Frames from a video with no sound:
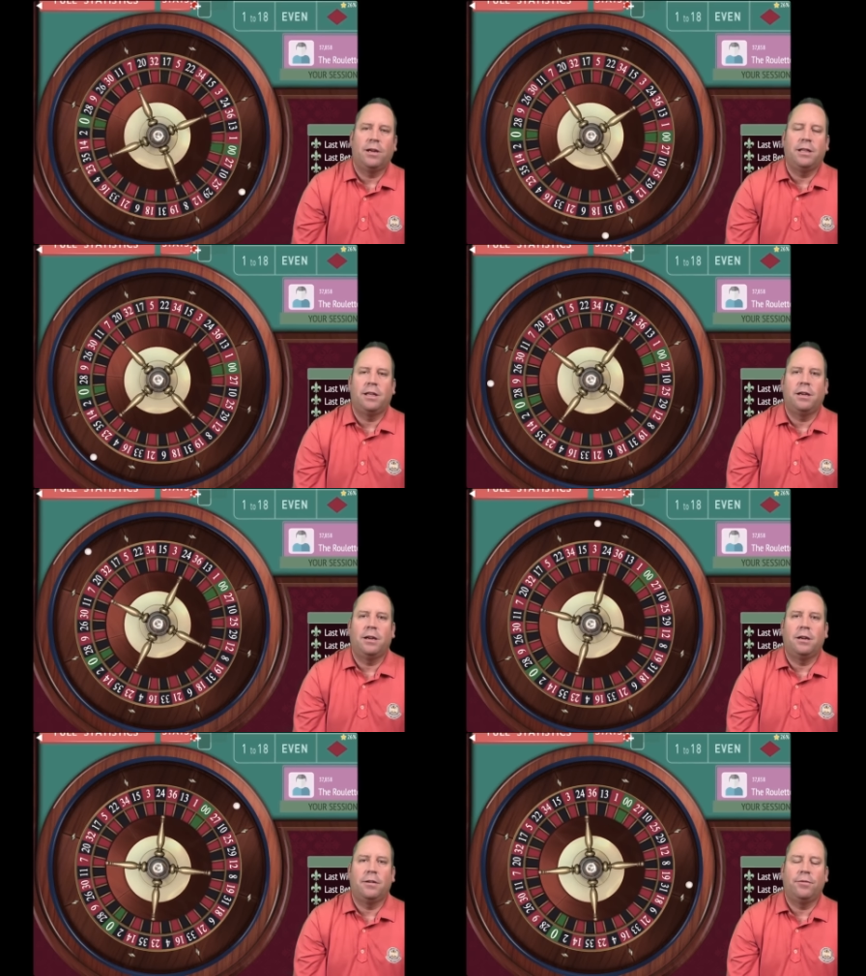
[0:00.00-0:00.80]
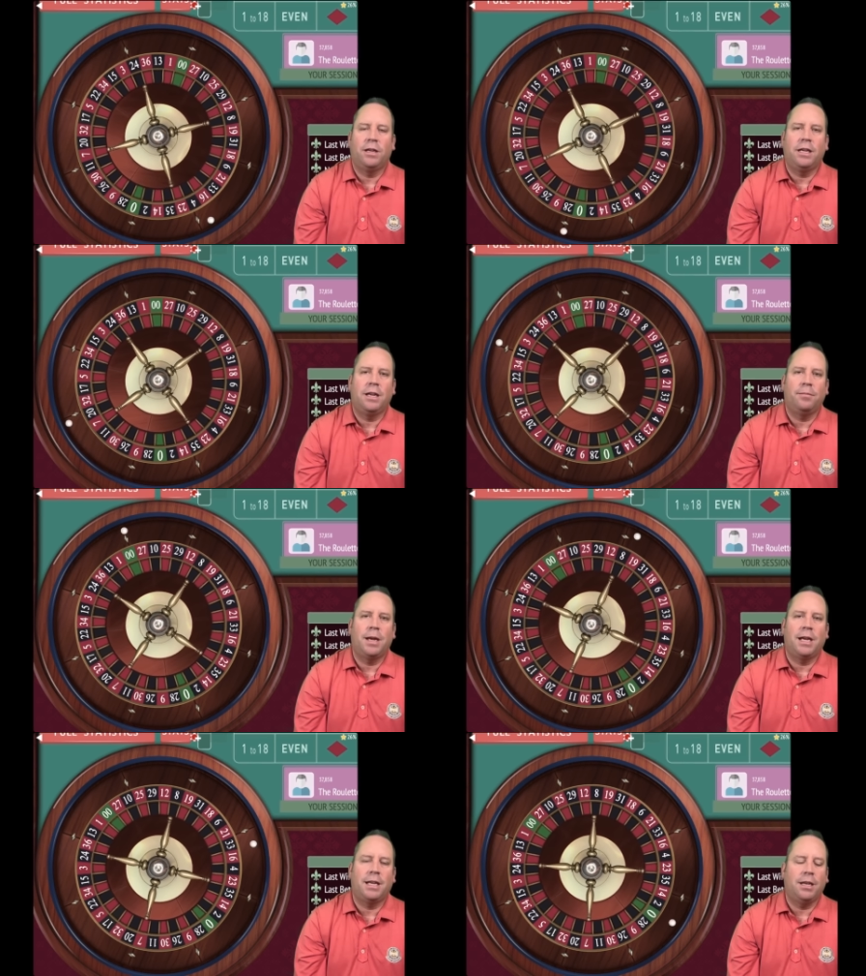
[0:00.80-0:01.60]
right there, and if we can get
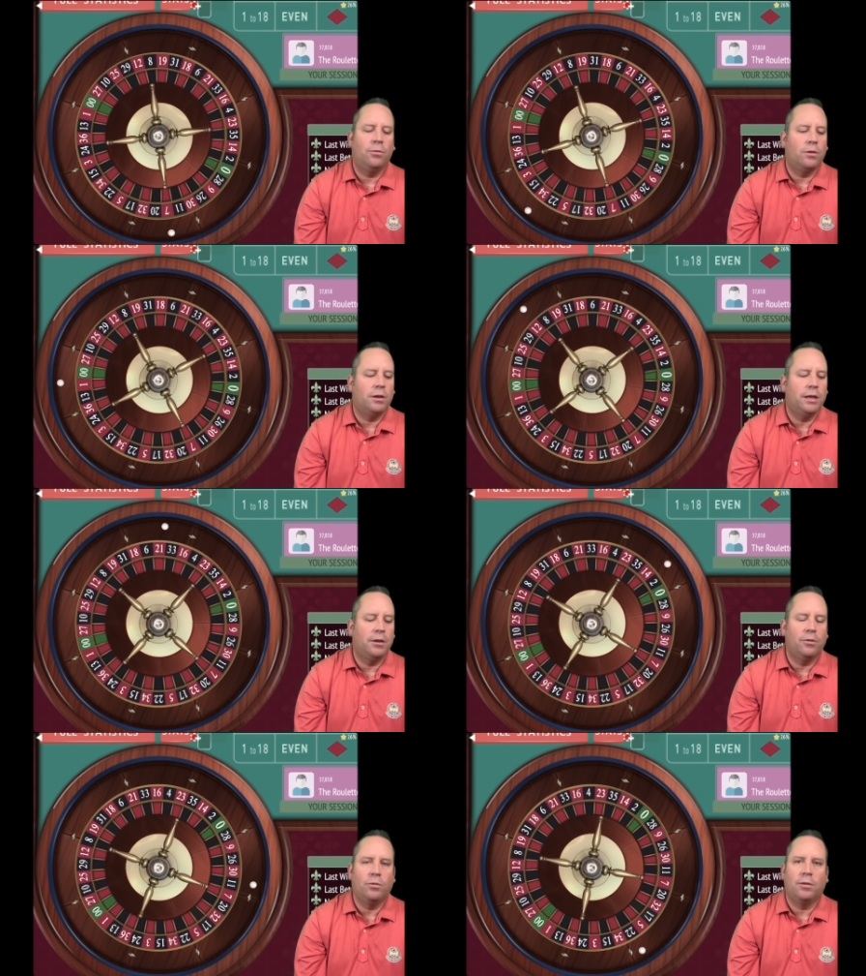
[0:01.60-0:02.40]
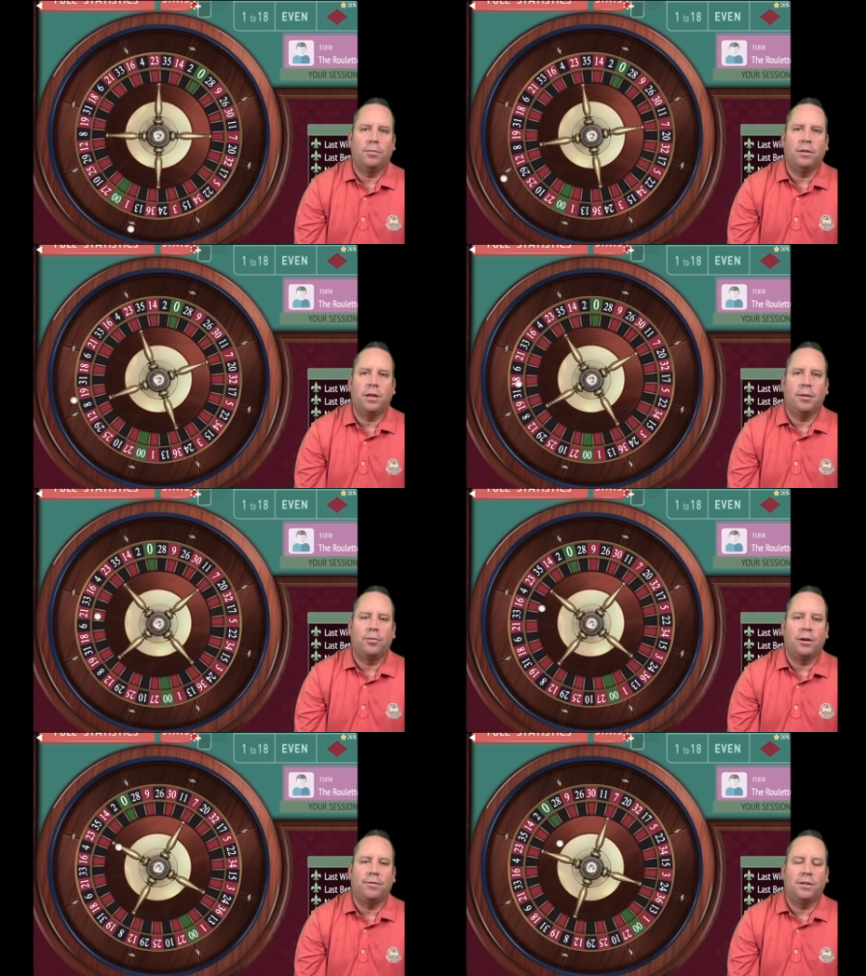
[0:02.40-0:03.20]
back anywhere near where uh,
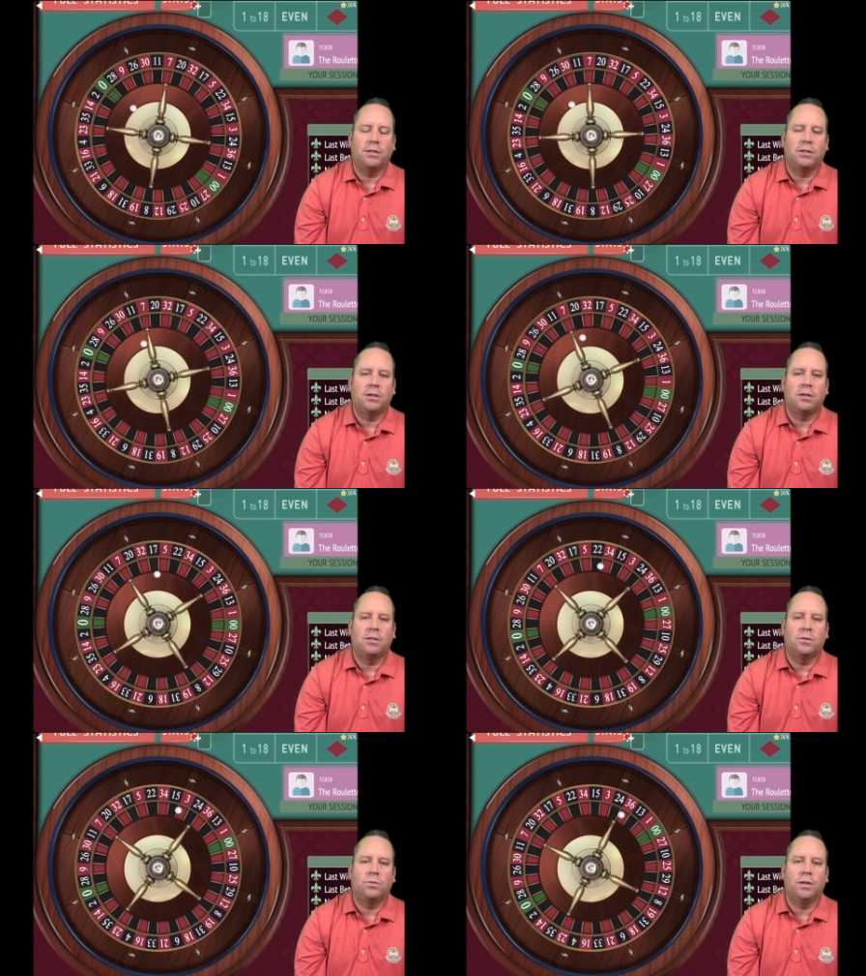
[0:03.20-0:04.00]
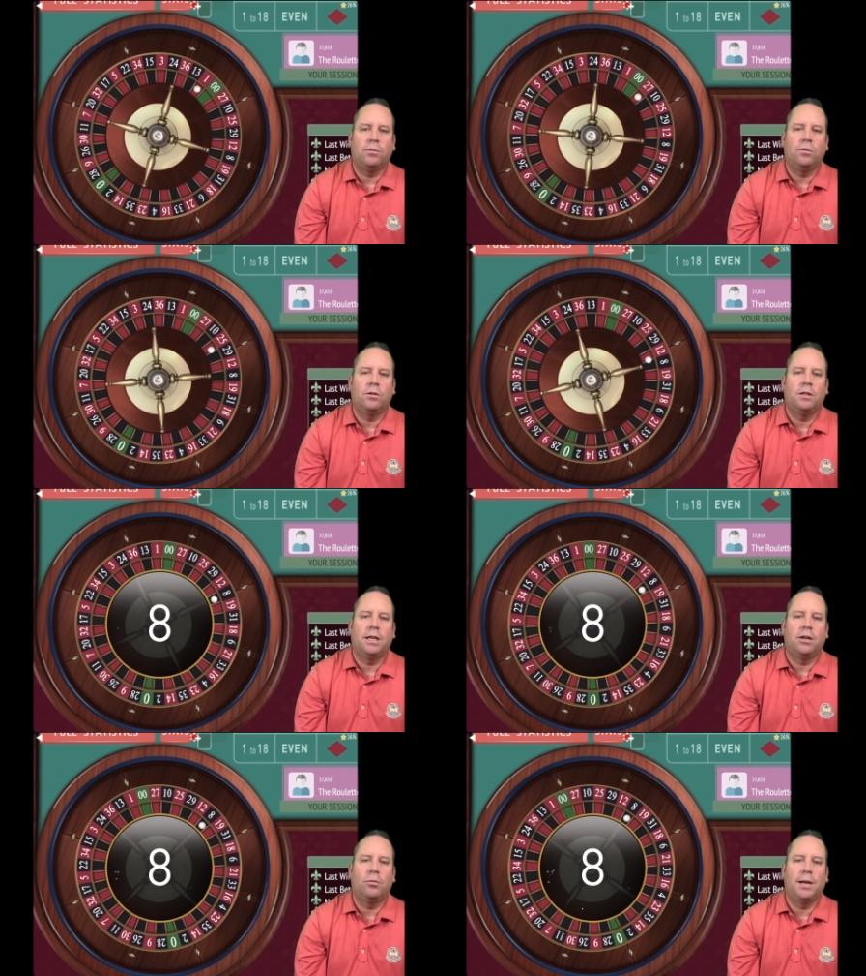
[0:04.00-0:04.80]
profit starts, we will
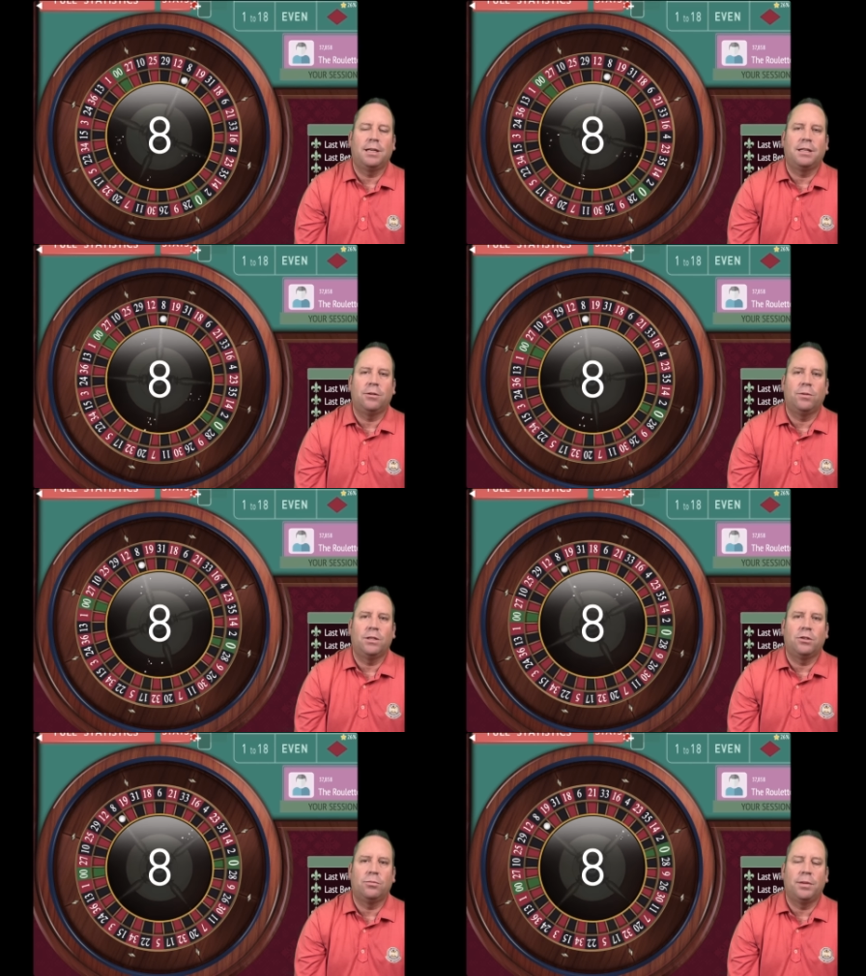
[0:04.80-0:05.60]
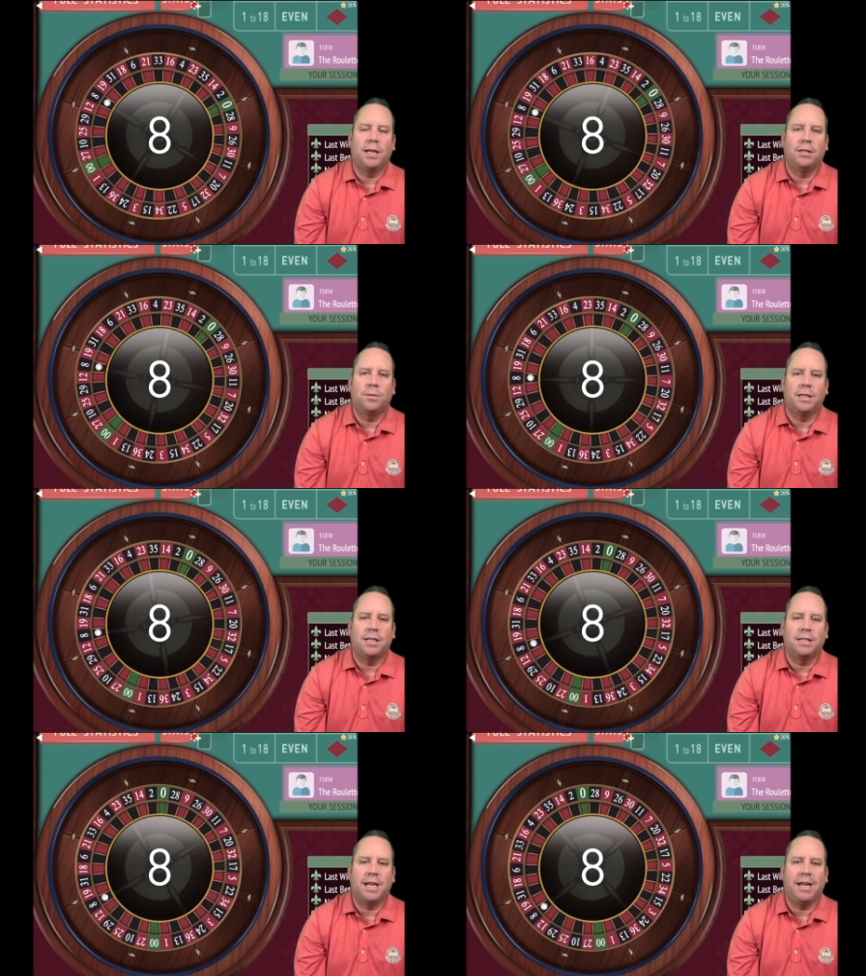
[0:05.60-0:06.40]
uh, go back to the original bets. But
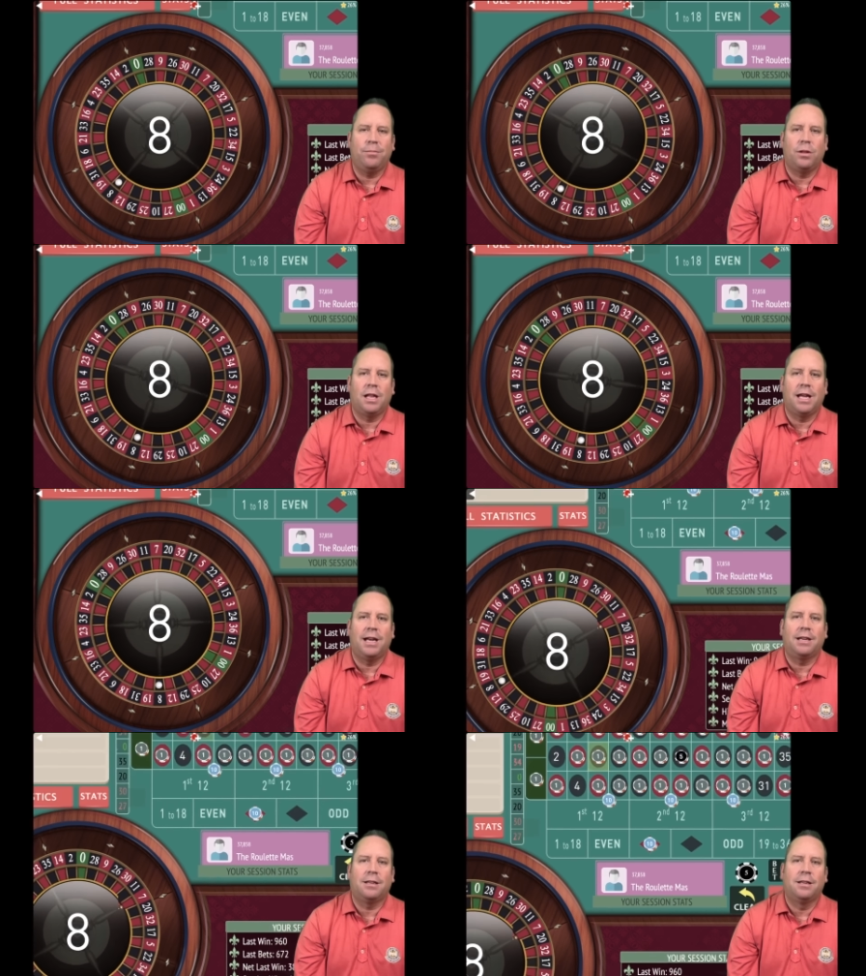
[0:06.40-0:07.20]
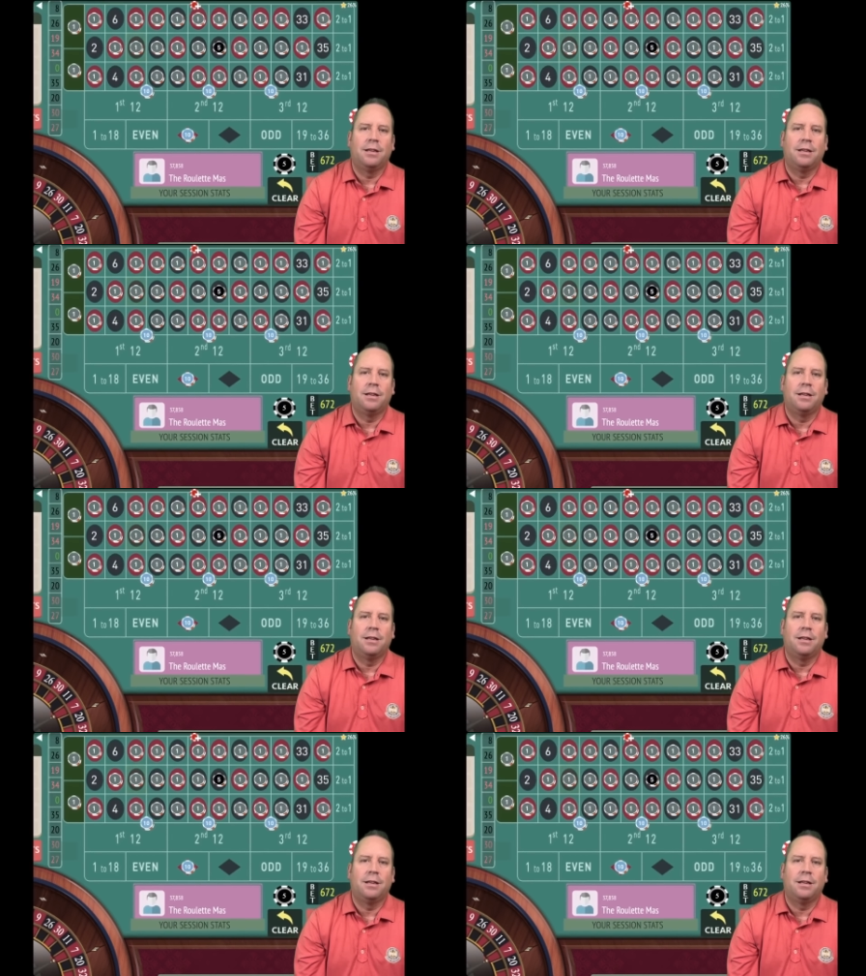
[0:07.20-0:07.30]
that's an eight black,